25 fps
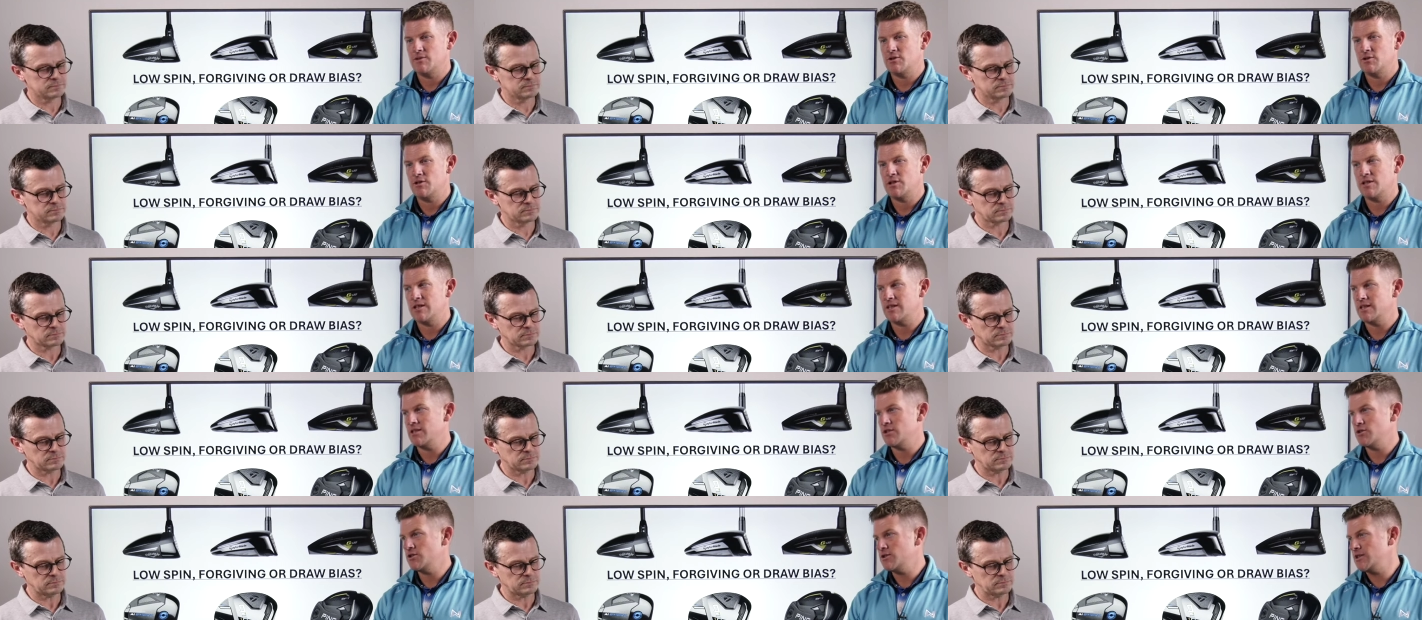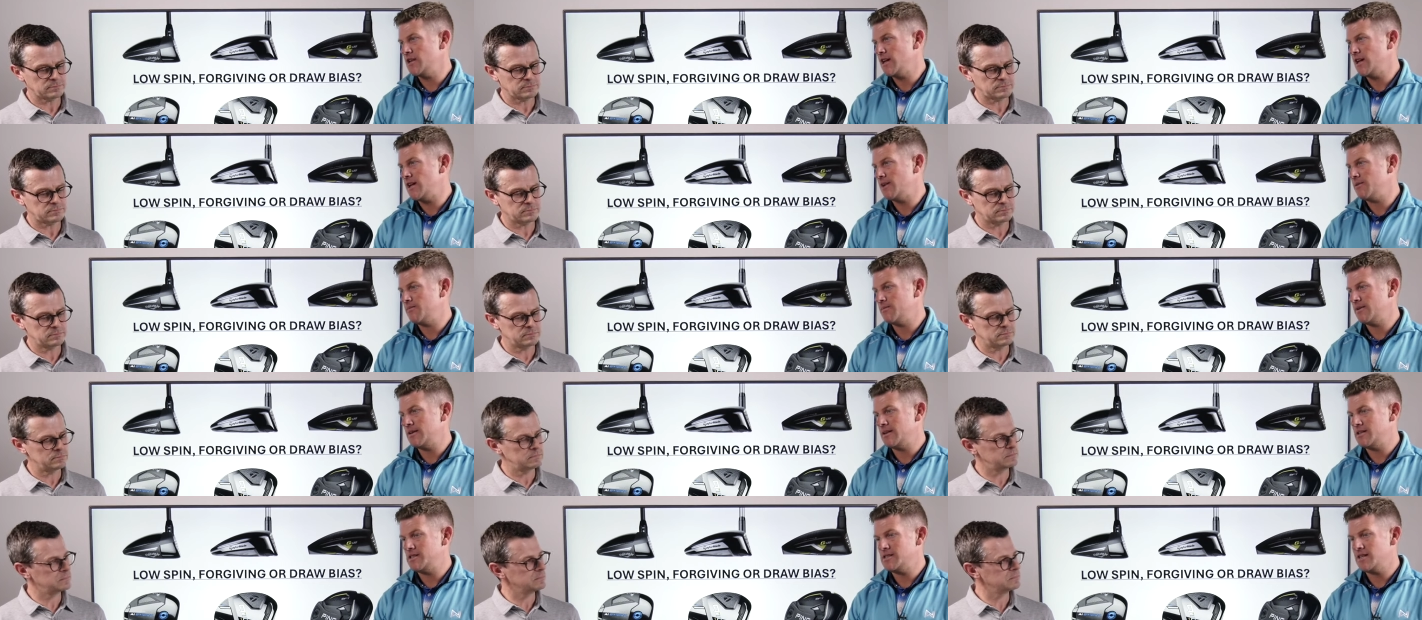Speaker 1: just to, just to help,
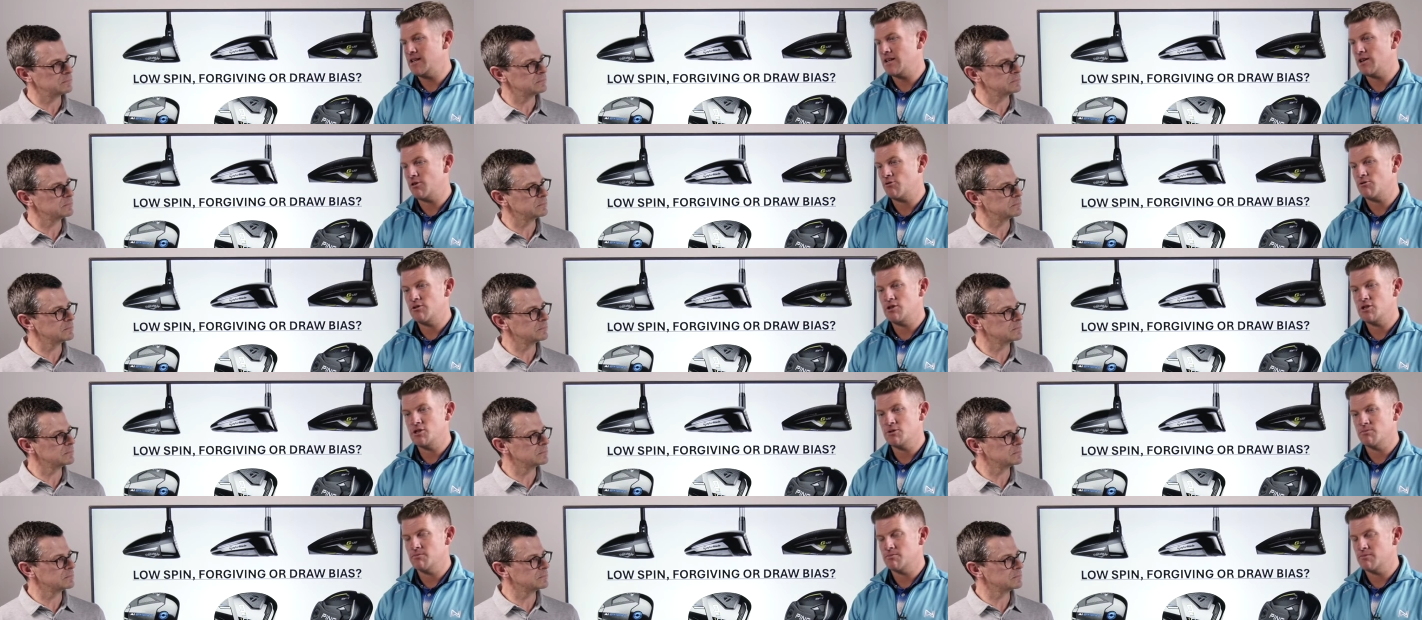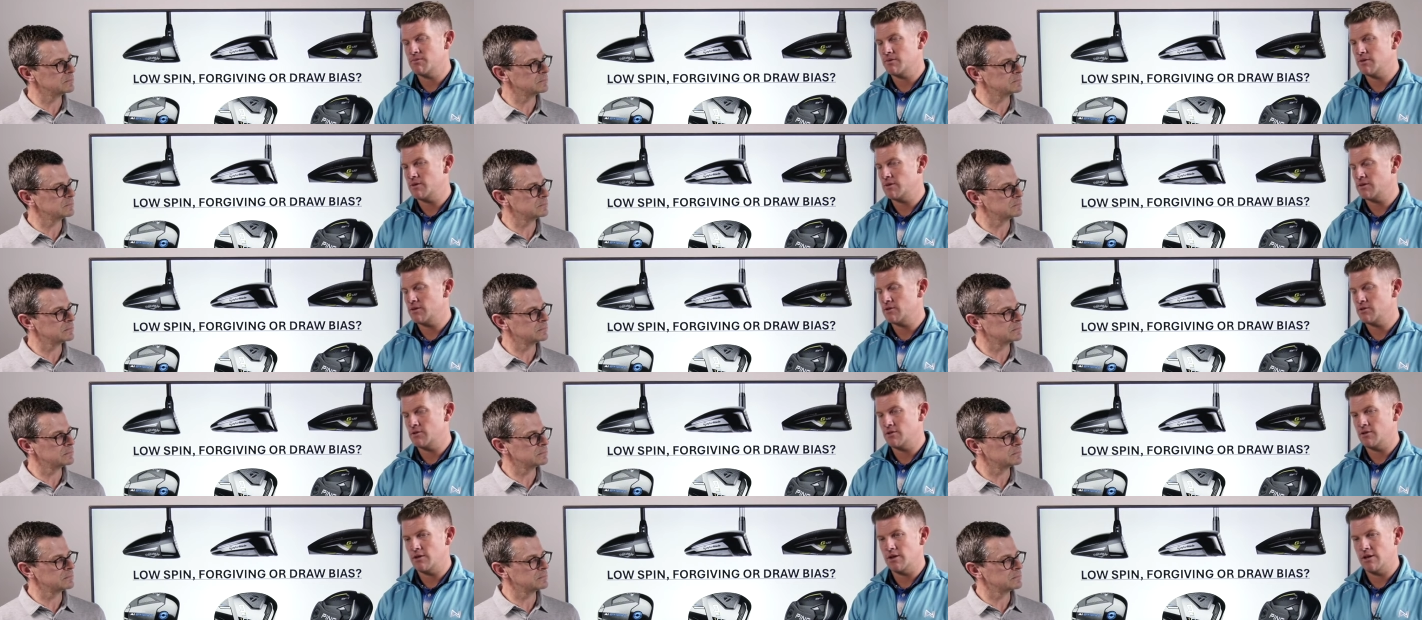let's say, increase some
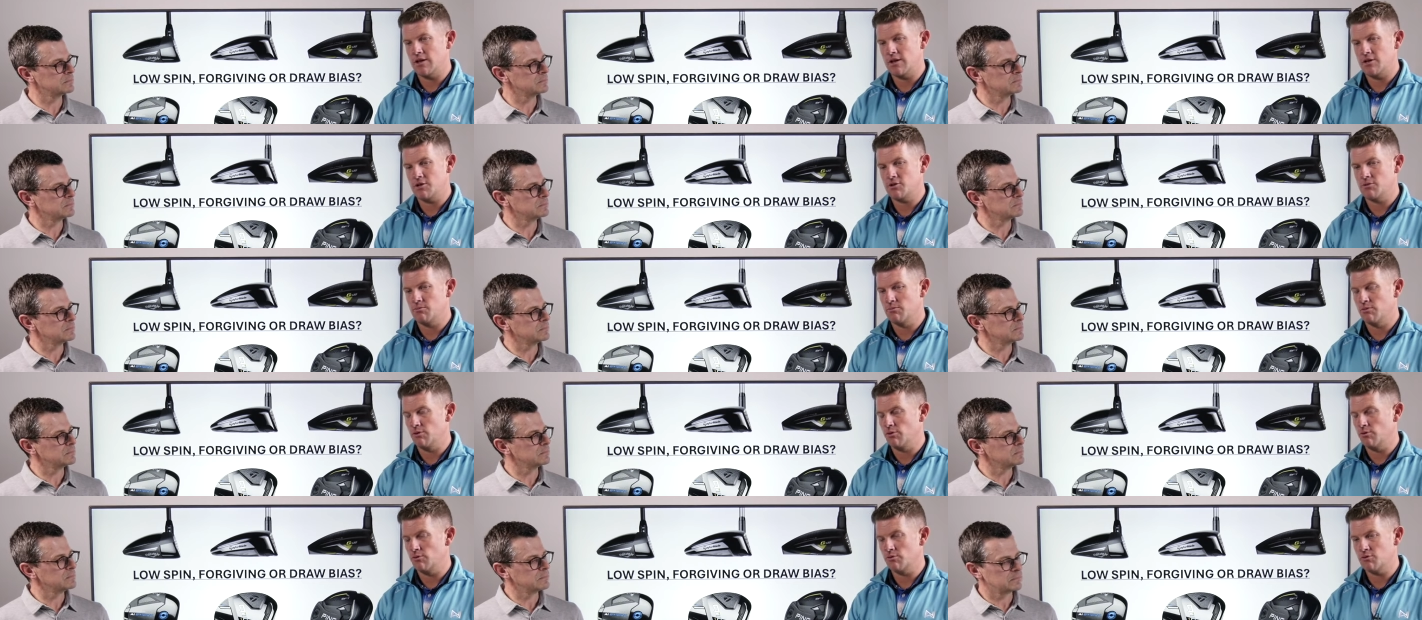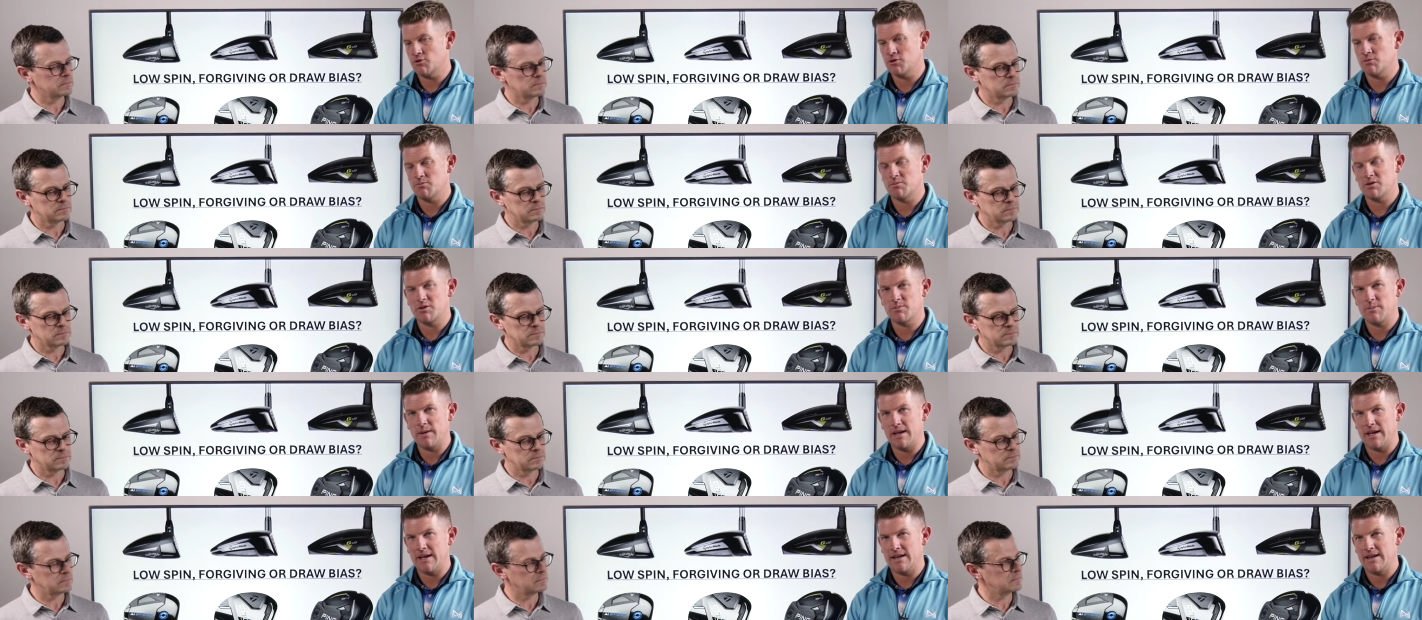uh, some launch from
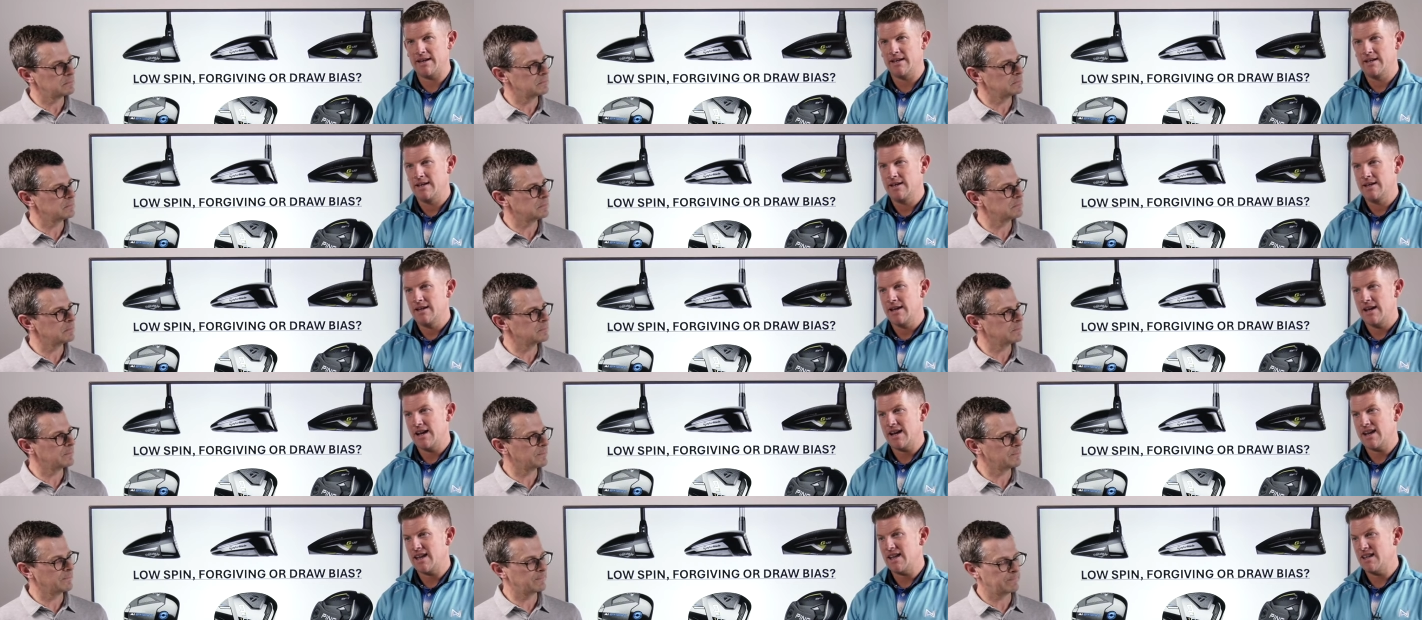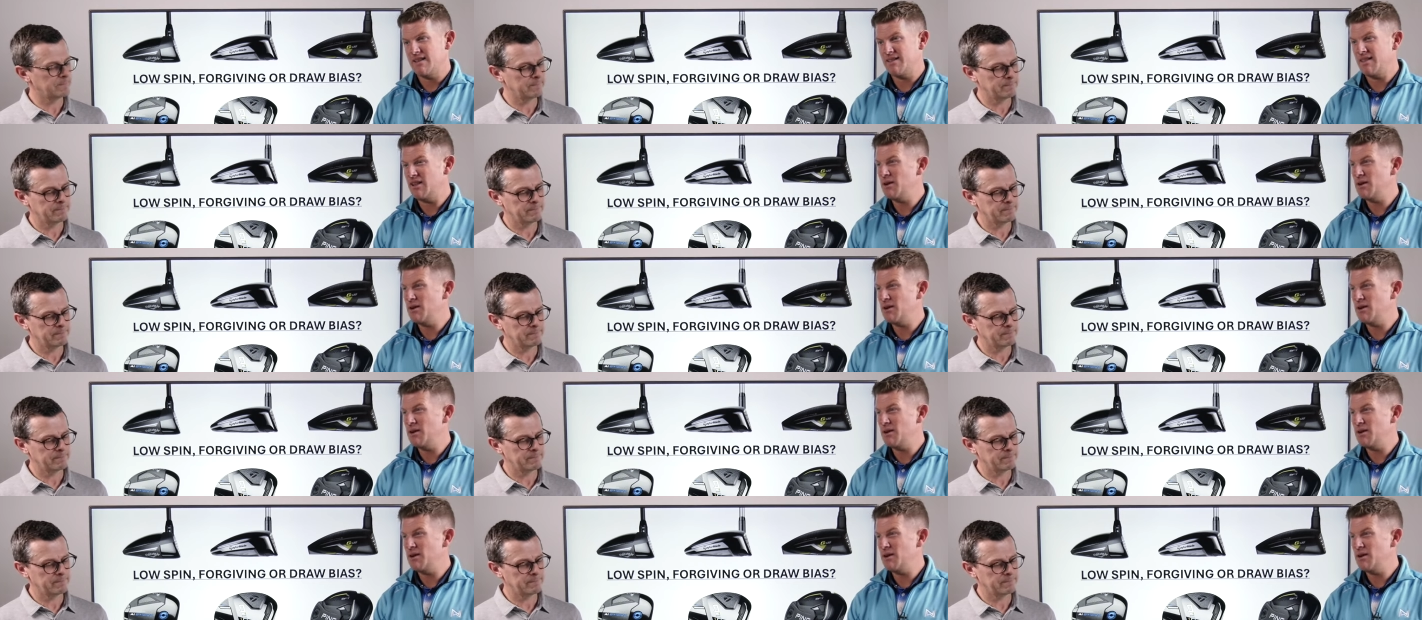spin and get a